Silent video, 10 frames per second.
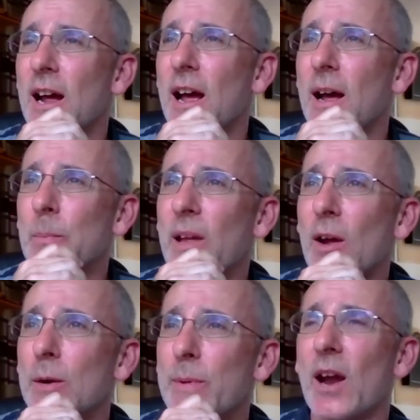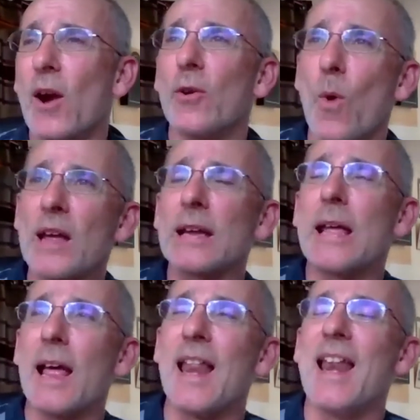I got a bit carried away
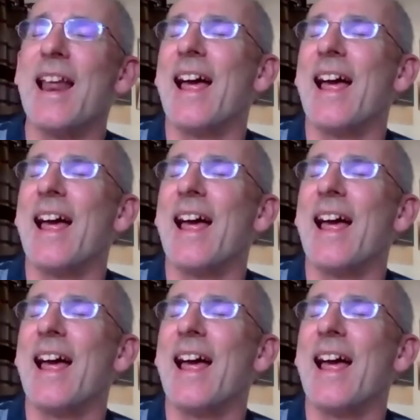again.